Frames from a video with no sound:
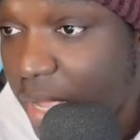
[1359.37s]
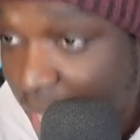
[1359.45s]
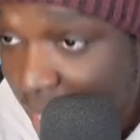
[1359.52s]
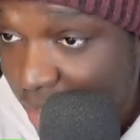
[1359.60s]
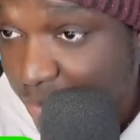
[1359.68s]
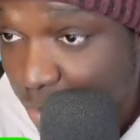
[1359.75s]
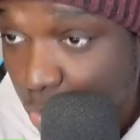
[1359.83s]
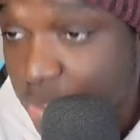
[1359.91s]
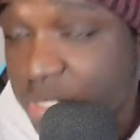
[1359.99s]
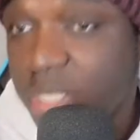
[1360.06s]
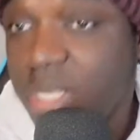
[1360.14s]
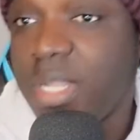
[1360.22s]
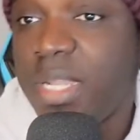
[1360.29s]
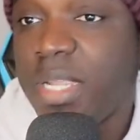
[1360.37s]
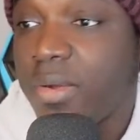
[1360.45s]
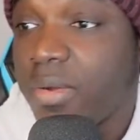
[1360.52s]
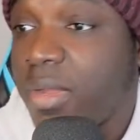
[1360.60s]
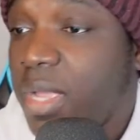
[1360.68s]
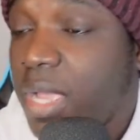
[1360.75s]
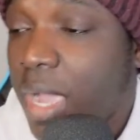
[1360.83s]
I posted it
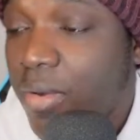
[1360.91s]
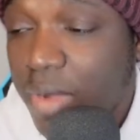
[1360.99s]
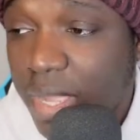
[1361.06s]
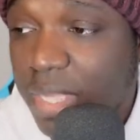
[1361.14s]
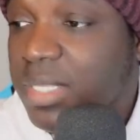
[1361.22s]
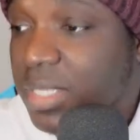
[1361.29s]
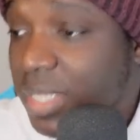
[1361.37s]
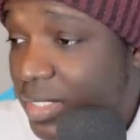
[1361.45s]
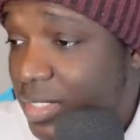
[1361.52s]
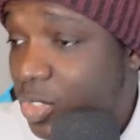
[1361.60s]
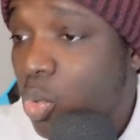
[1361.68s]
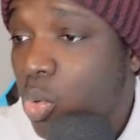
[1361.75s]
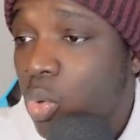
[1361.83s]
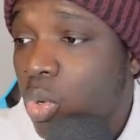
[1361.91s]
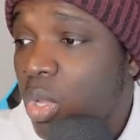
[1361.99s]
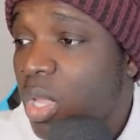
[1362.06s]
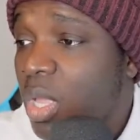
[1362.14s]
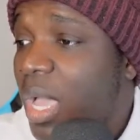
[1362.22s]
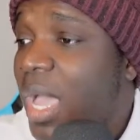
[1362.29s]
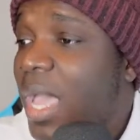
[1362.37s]
there. All right. Yes. So
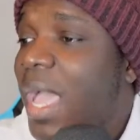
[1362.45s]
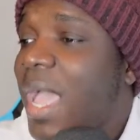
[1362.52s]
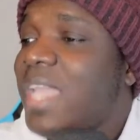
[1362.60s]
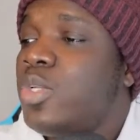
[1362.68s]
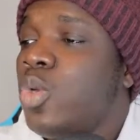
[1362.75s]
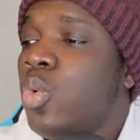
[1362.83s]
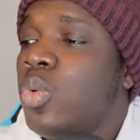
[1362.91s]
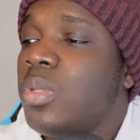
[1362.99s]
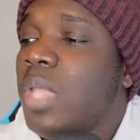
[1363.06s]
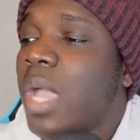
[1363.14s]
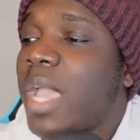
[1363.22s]
I don't